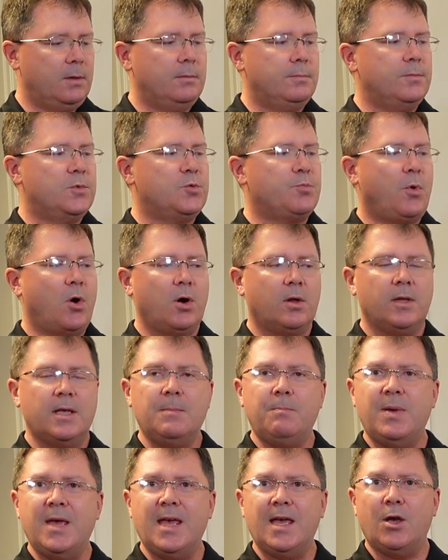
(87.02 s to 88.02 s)

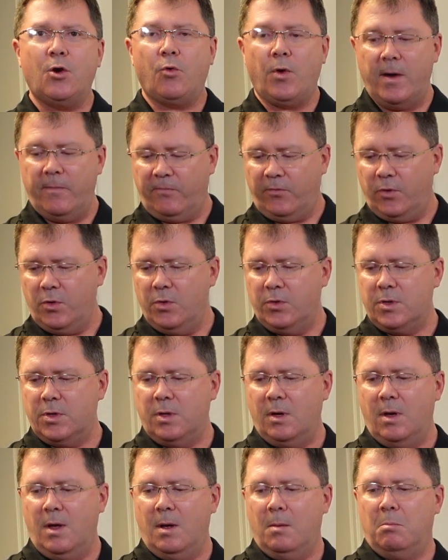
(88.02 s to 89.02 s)
sparkling pink grapefruit,
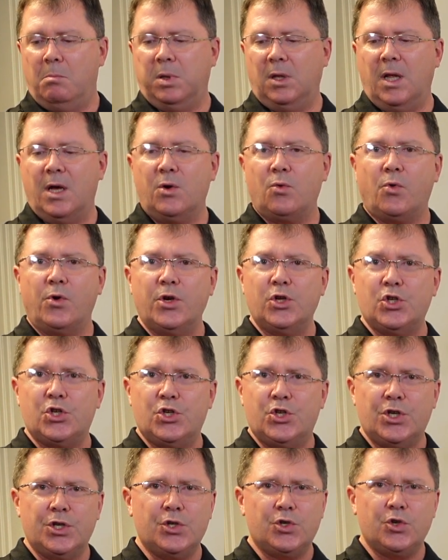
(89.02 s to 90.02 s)
blood orange
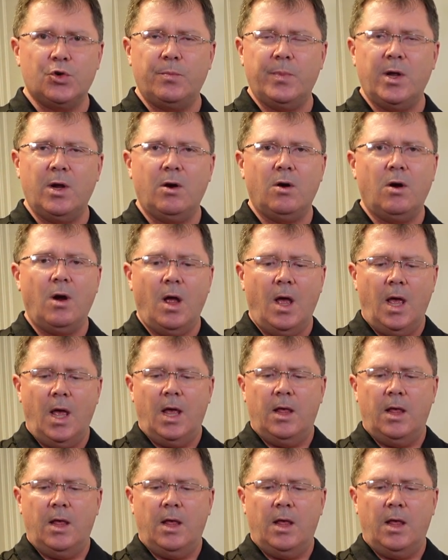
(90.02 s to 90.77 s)
ginger beer.